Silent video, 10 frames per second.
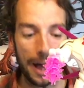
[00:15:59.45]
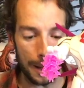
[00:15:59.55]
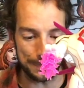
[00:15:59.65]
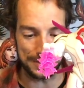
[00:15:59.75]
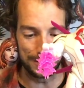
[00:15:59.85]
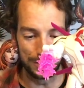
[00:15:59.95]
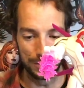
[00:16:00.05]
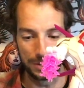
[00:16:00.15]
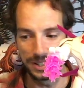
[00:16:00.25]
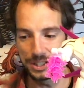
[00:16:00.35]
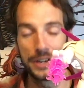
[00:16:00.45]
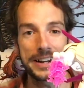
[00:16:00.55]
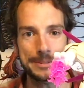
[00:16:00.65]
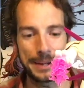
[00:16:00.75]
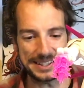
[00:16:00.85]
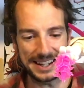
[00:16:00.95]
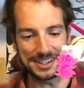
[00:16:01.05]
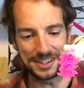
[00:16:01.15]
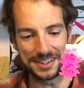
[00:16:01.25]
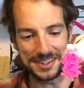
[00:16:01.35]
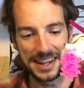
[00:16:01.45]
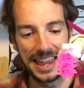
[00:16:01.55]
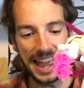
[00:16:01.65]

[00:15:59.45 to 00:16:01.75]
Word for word: up to your expectations.